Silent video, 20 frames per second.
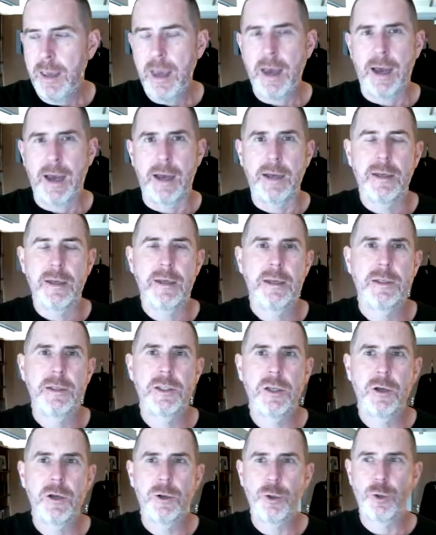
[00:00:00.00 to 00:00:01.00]
Yeah,
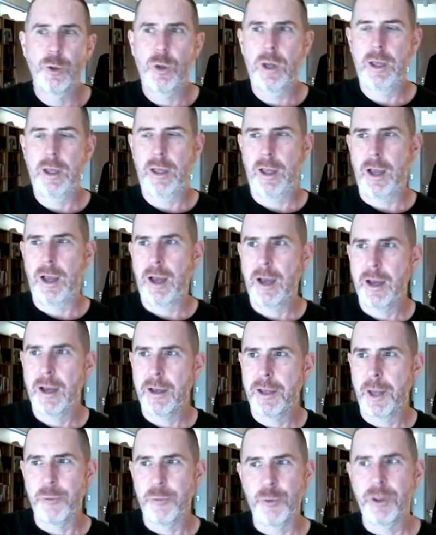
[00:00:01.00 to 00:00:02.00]
so
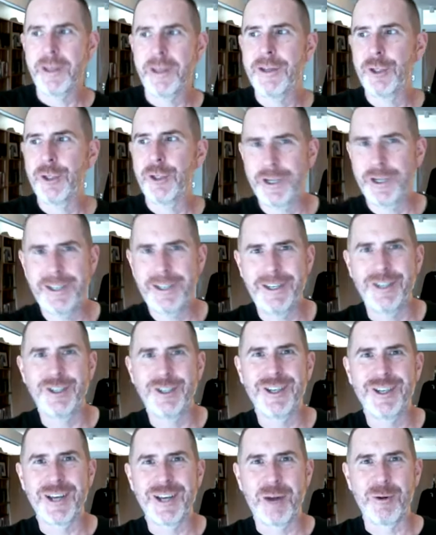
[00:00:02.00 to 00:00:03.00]
I really enjoy
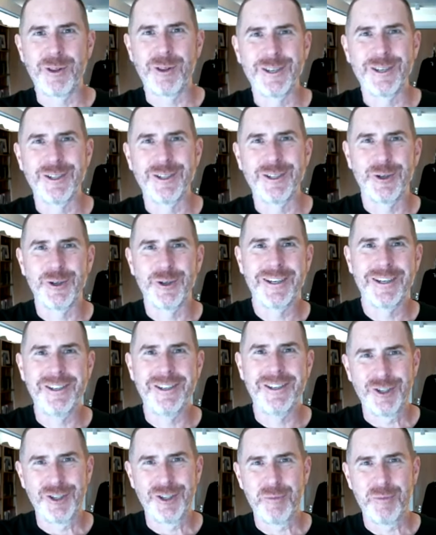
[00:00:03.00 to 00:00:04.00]
teaching. I really enjoy
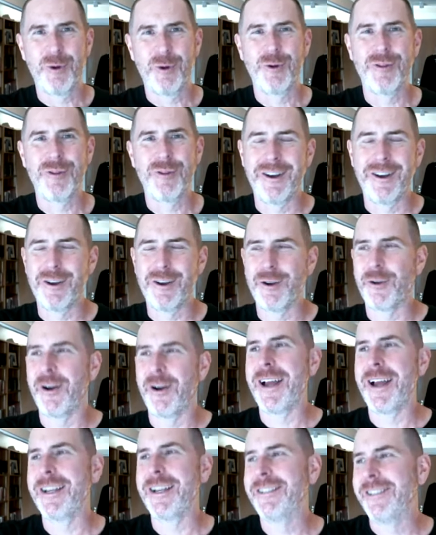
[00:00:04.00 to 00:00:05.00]
teaching both
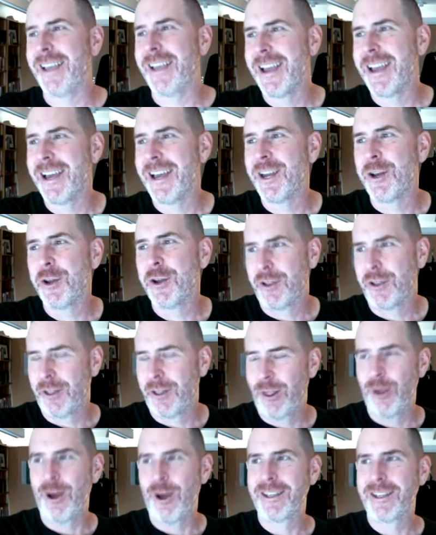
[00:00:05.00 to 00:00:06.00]
undergrads and
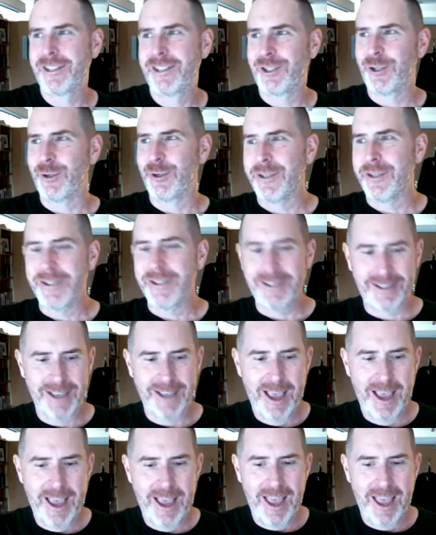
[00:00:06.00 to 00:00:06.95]
law students.